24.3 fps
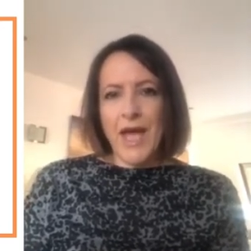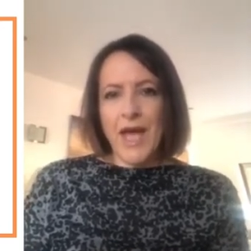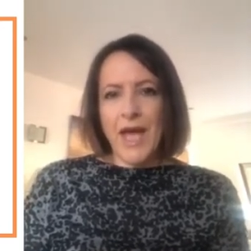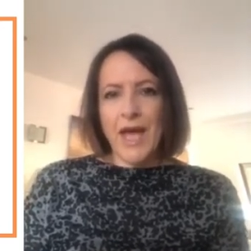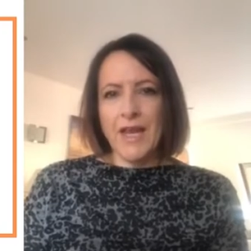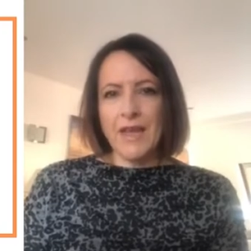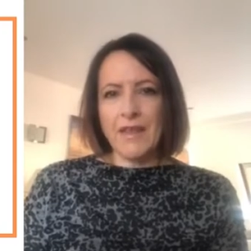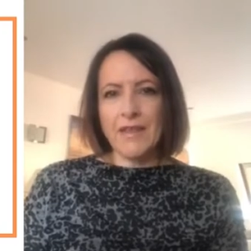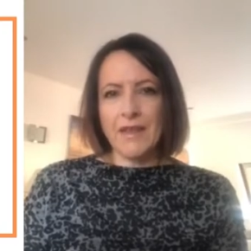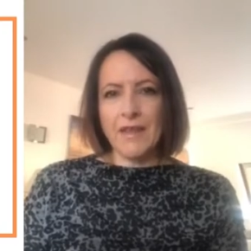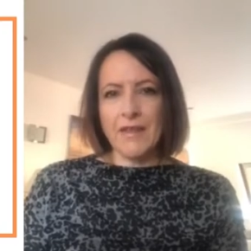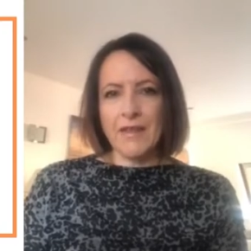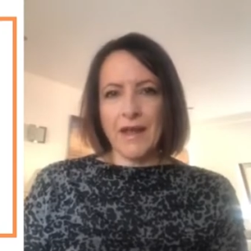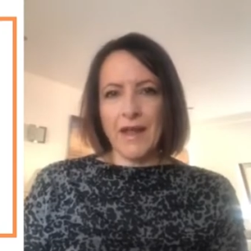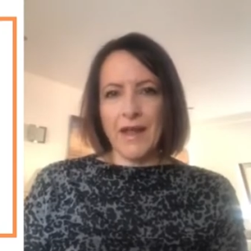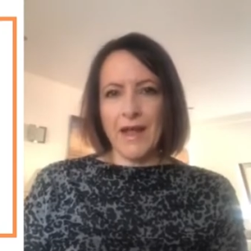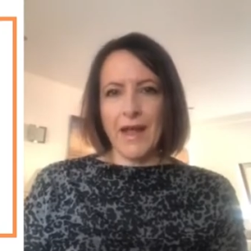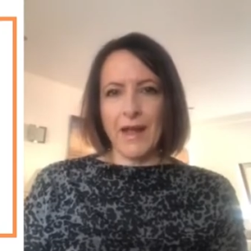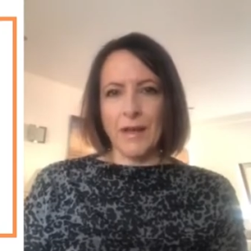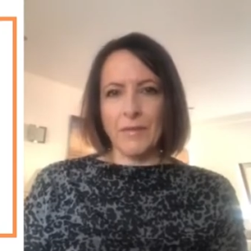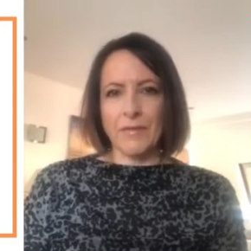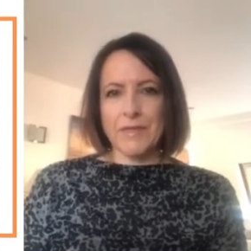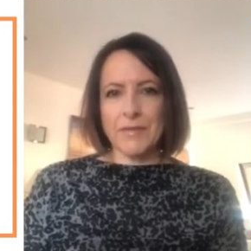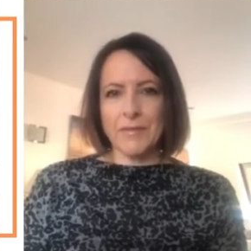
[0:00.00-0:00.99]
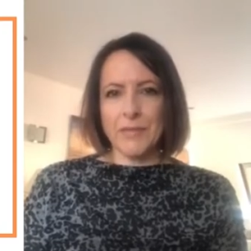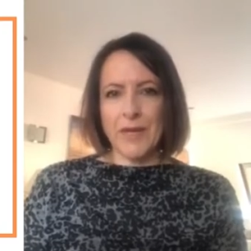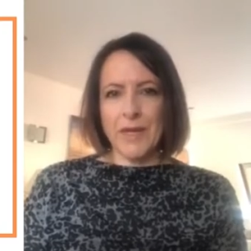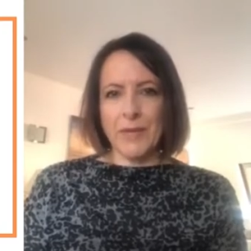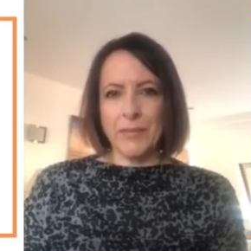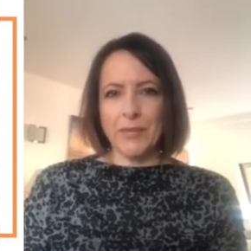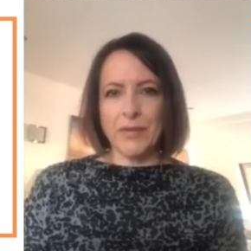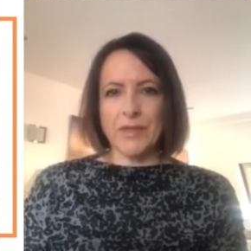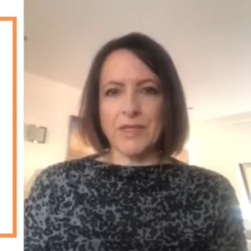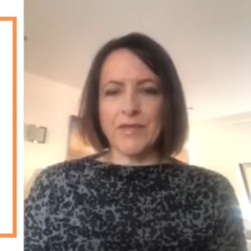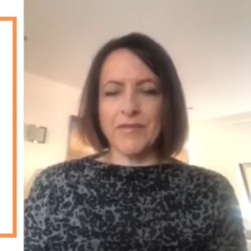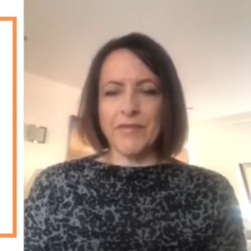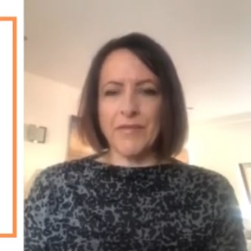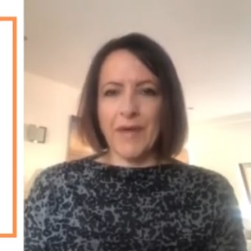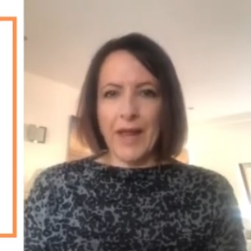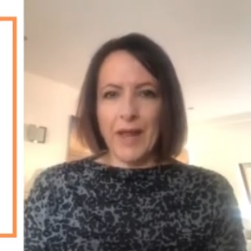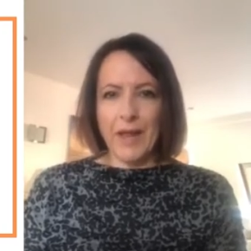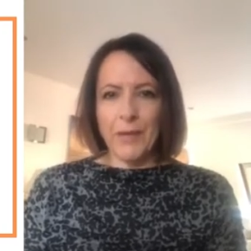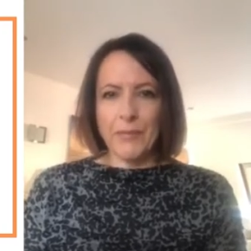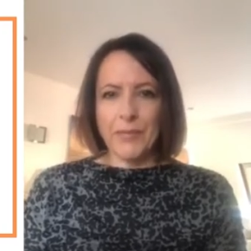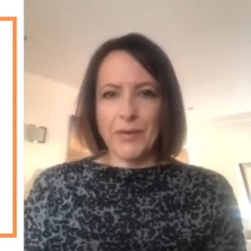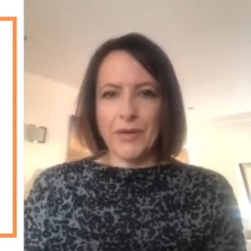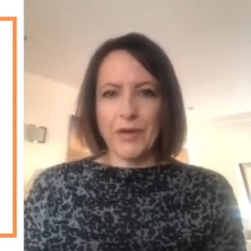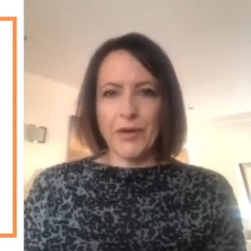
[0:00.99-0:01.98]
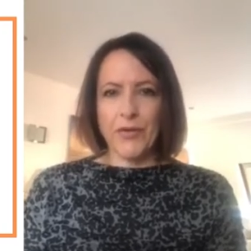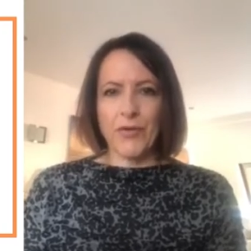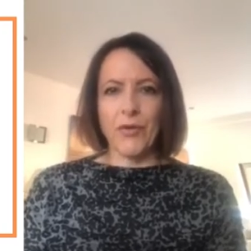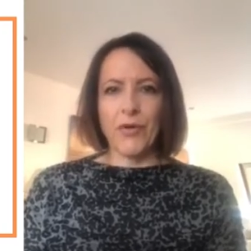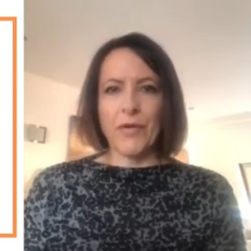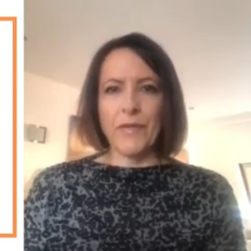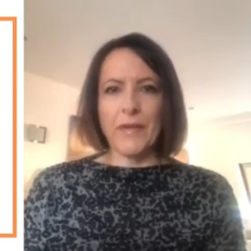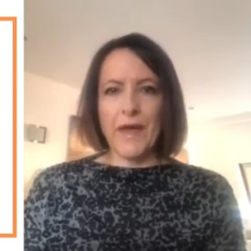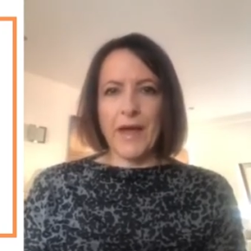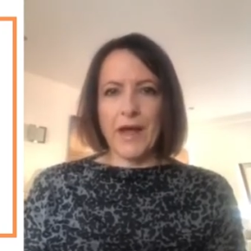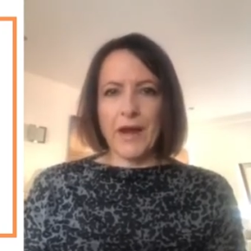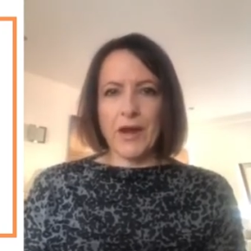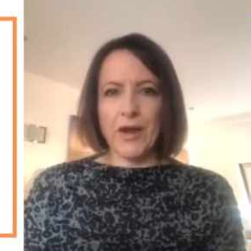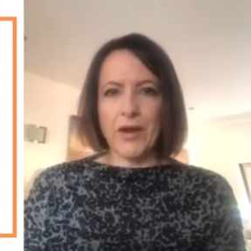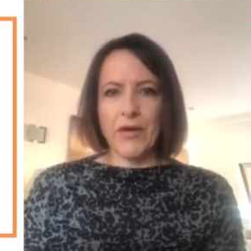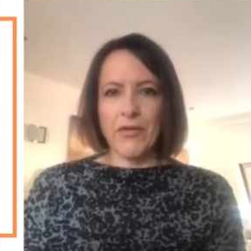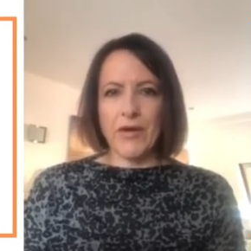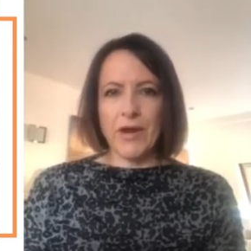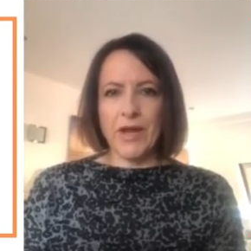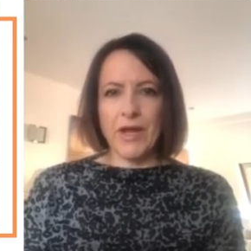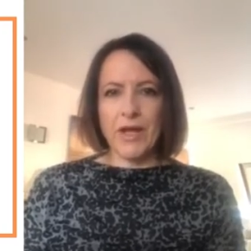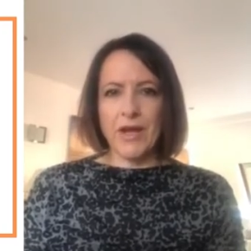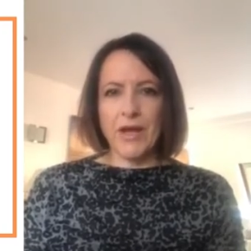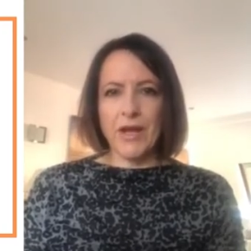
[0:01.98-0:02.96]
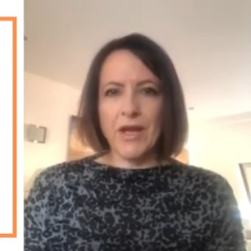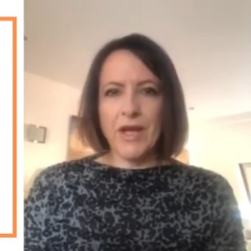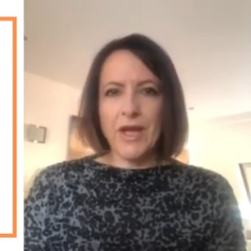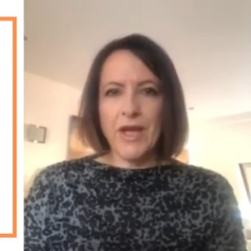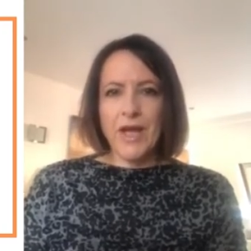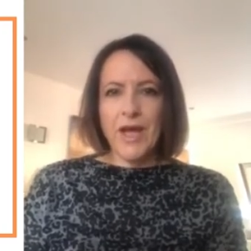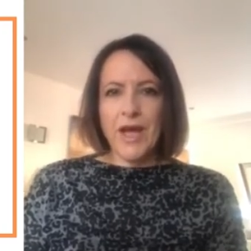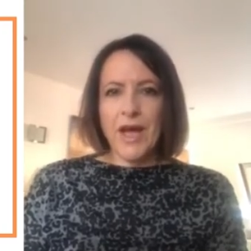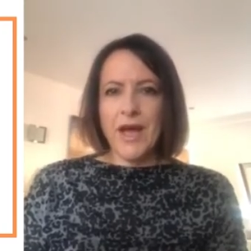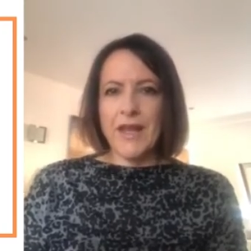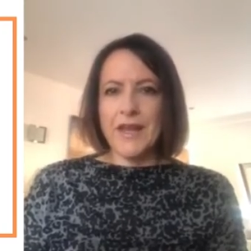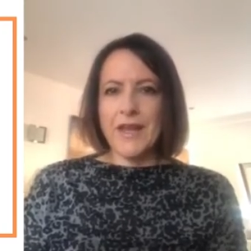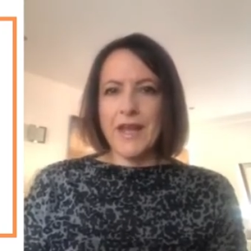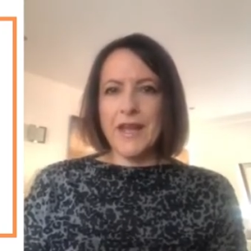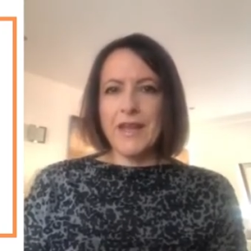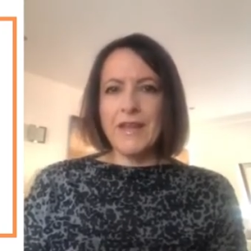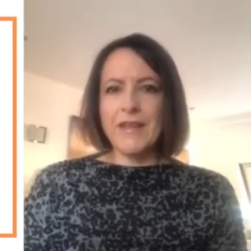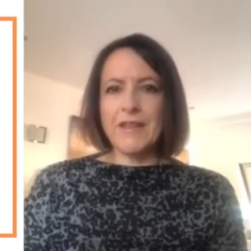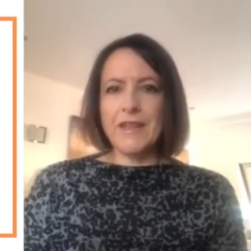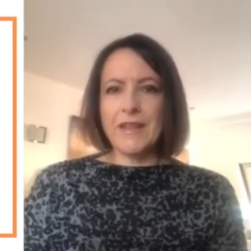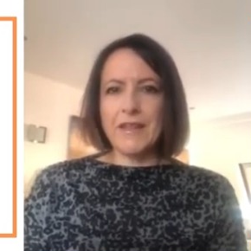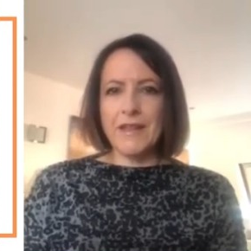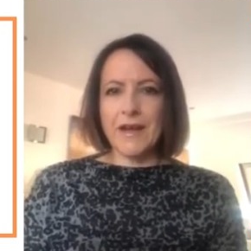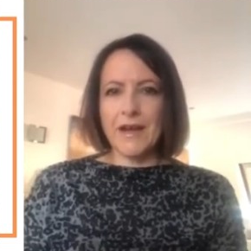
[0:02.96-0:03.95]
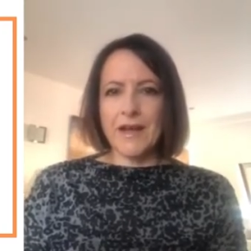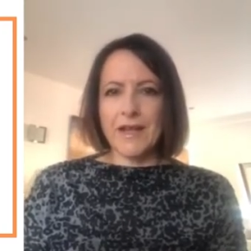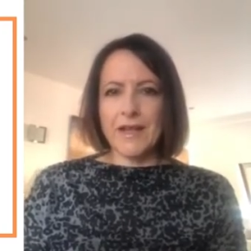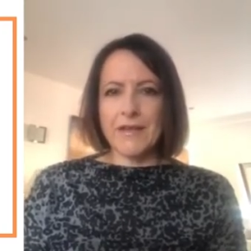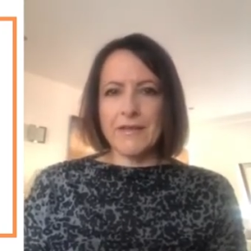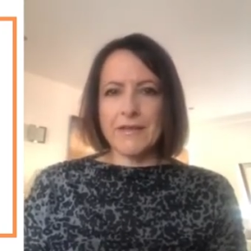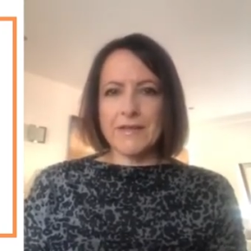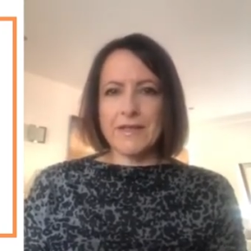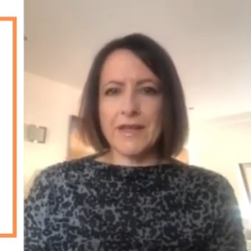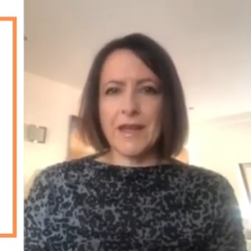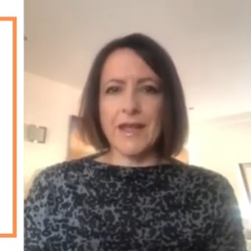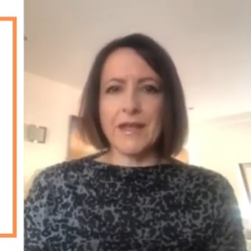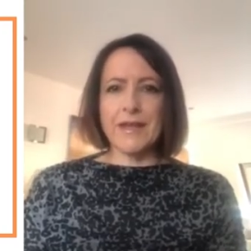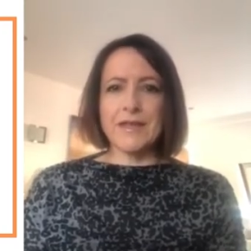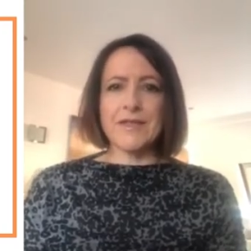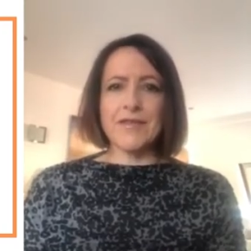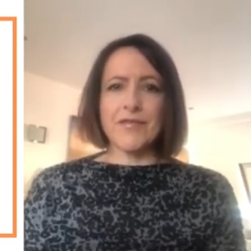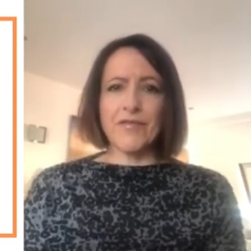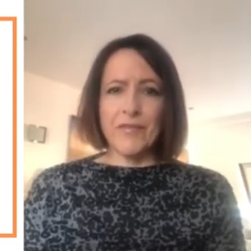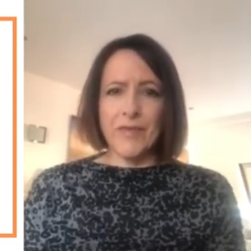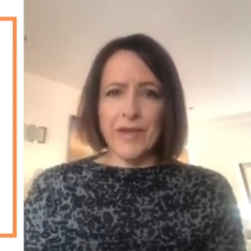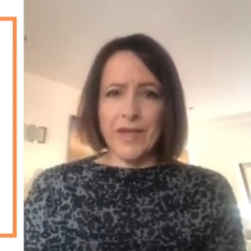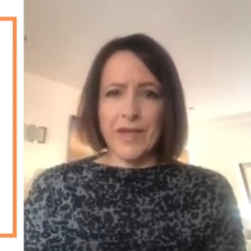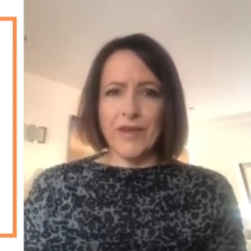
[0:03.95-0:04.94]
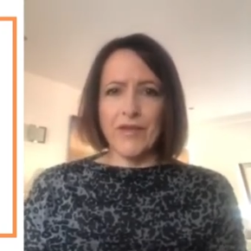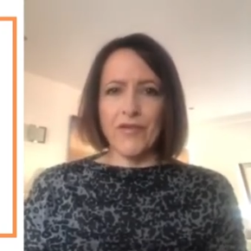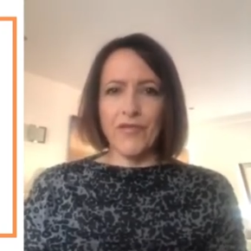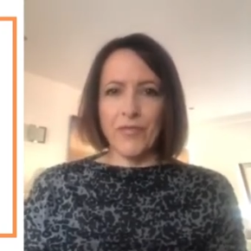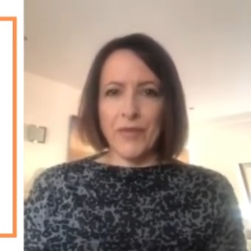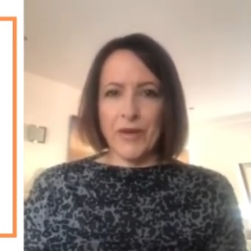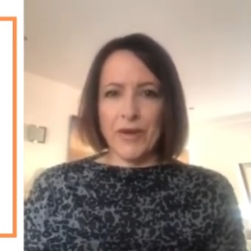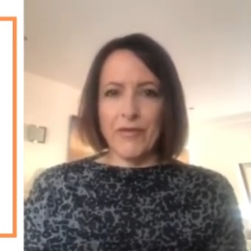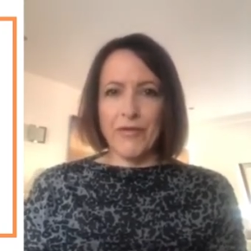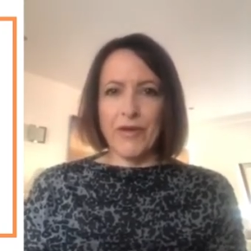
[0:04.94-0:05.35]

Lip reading: anything that helps people develop and grow in their career, and anything that gives the likes of me, who've been